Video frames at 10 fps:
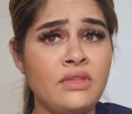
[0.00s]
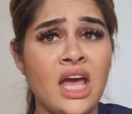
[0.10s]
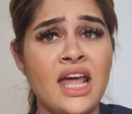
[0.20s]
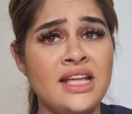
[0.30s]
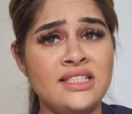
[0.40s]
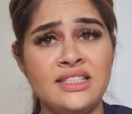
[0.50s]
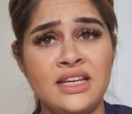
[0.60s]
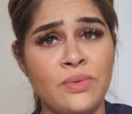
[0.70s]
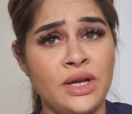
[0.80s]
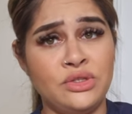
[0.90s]
And I just
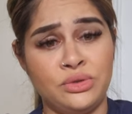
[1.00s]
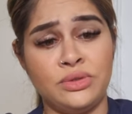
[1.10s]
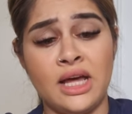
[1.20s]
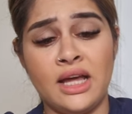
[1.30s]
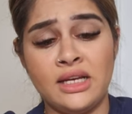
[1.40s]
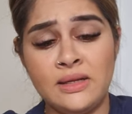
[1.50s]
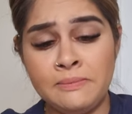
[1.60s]
didn't want to do that.